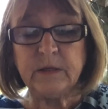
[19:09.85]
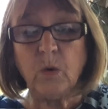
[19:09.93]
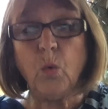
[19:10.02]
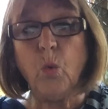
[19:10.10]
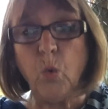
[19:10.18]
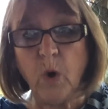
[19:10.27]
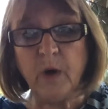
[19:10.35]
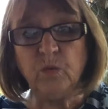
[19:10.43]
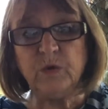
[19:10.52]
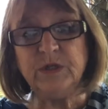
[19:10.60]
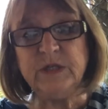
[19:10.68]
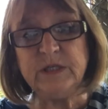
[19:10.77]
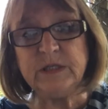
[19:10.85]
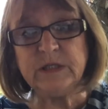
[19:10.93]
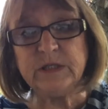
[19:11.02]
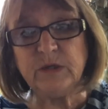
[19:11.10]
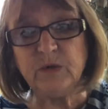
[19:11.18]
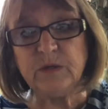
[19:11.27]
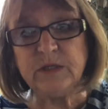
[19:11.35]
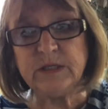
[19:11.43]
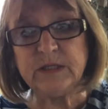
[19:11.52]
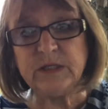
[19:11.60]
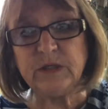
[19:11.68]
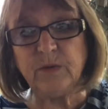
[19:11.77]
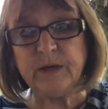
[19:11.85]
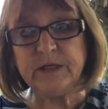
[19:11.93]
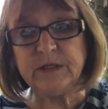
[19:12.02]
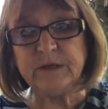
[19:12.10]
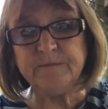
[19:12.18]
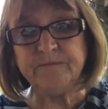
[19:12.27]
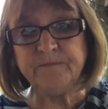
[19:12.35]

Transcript: What would Jesus do in this situation?